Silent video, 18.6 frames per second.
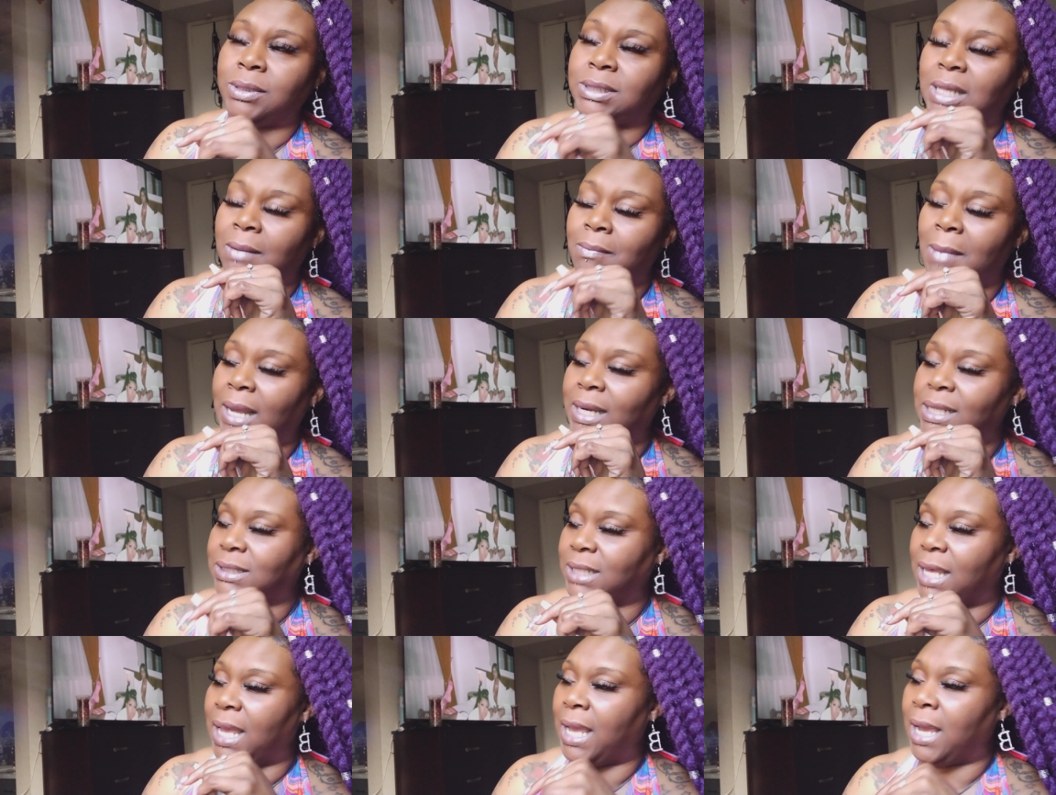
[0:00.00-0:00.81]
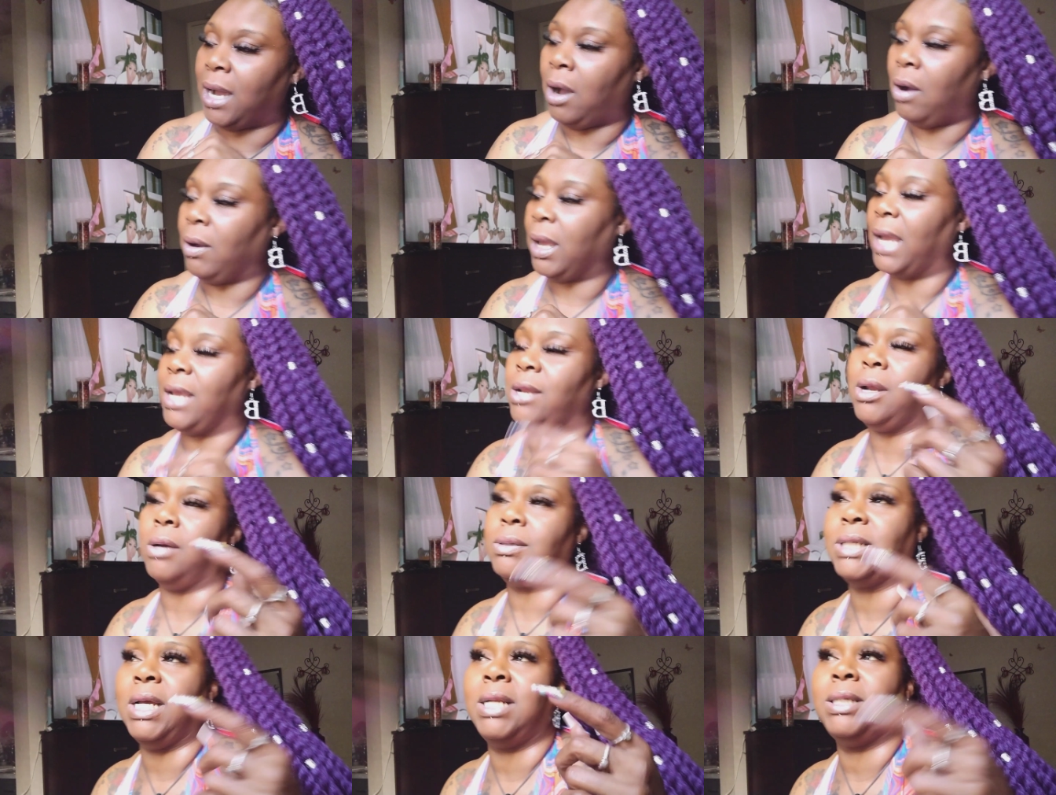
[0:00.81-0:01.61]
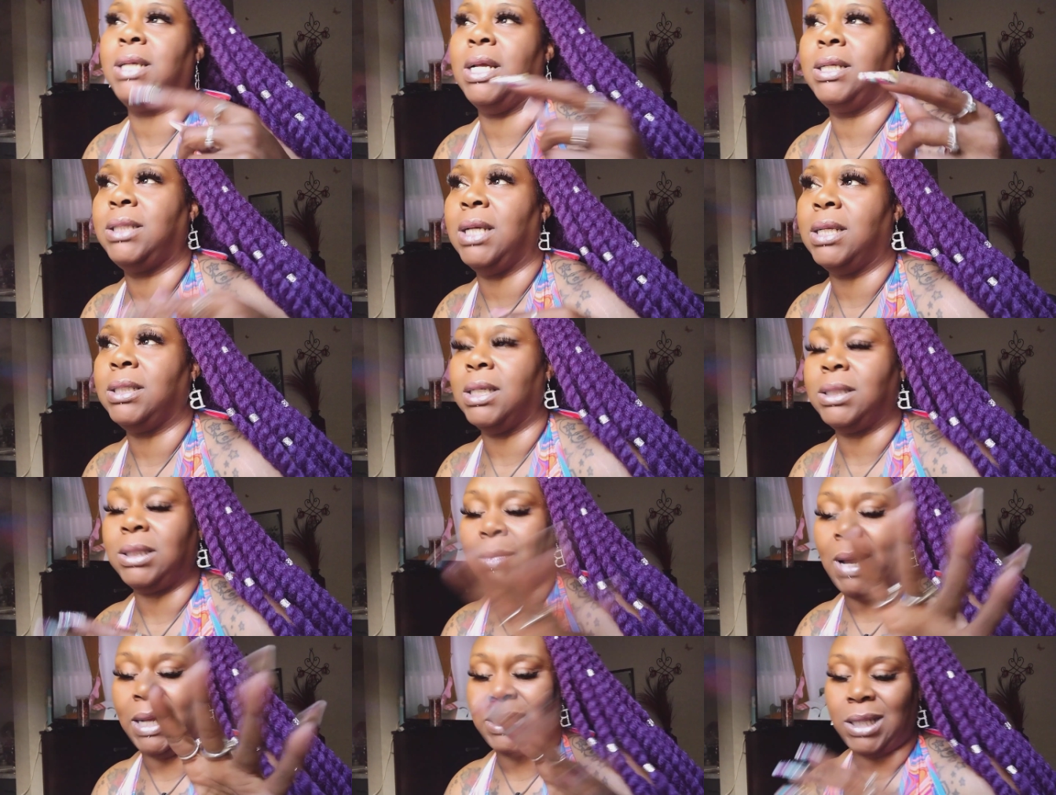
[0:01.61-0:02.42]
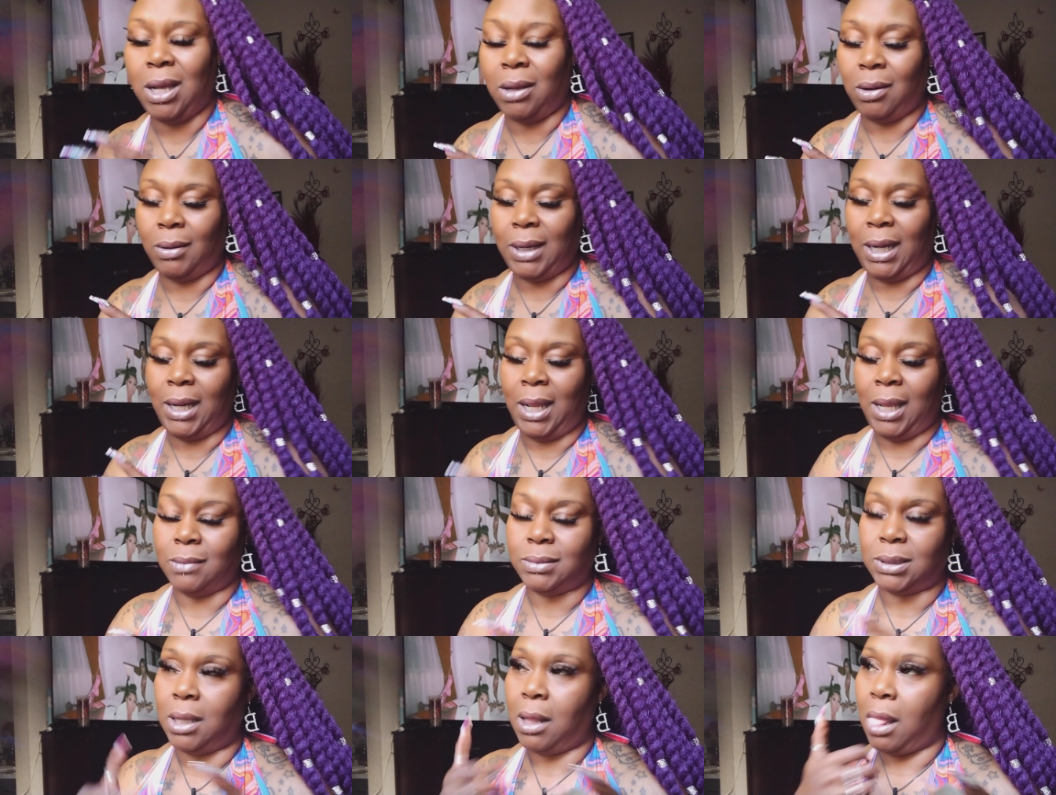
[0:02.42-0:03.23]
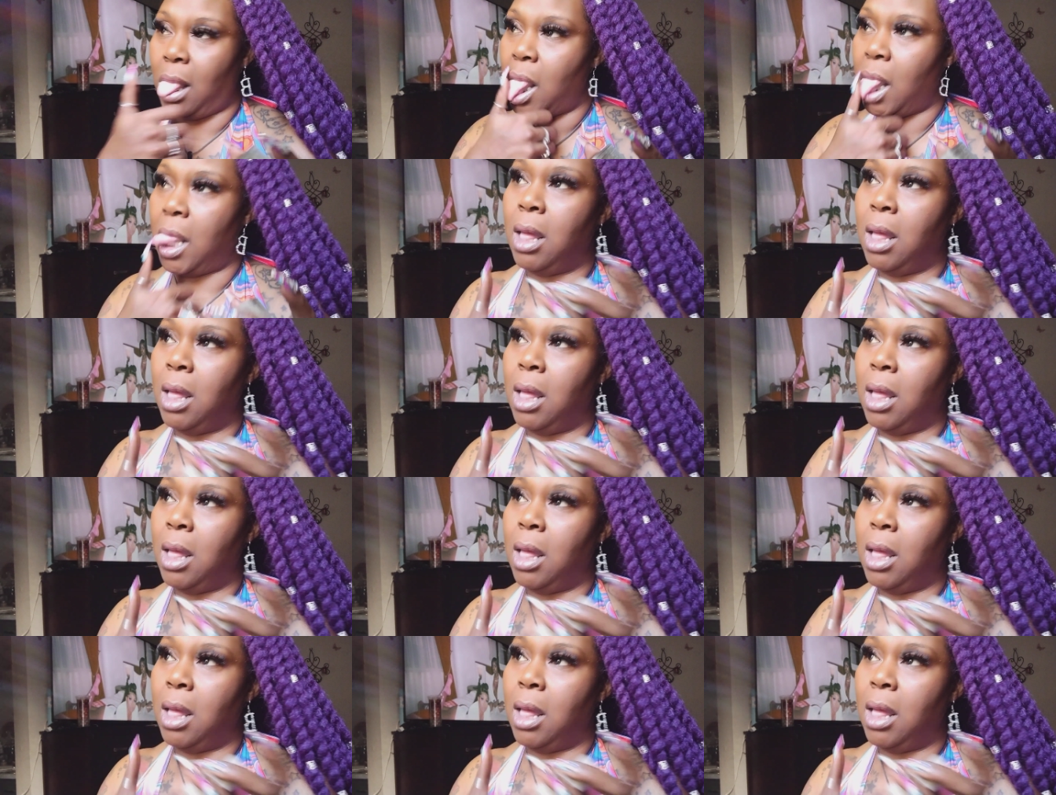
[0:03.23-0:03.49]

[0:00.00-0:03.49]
Somebody said, okay, you know, such, such, such, such. Somebody told on their damn self.